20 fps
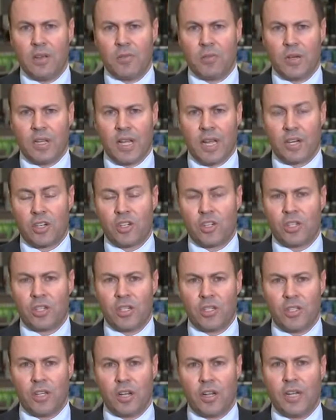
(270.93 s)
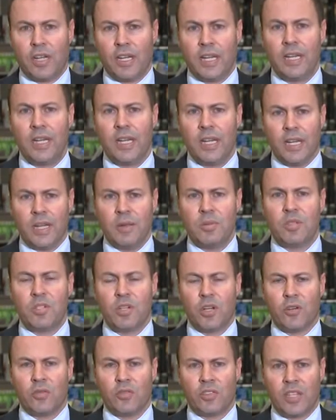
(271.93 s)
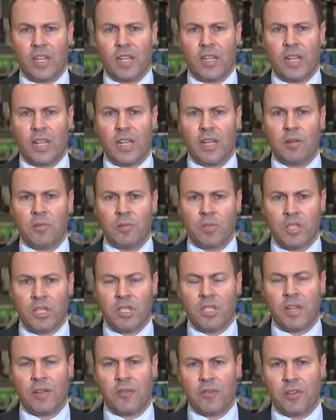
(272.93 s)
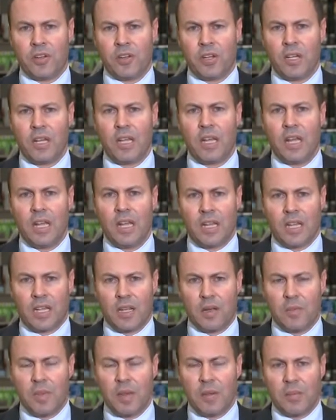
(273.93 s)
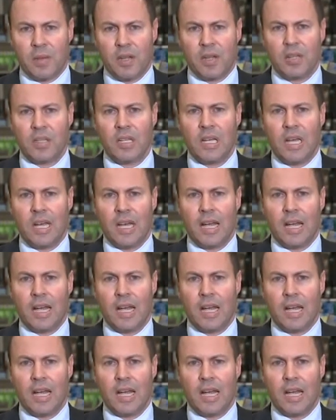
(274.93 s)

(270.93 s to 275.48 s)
reduction, and Tony himself said then it was a definite commitment.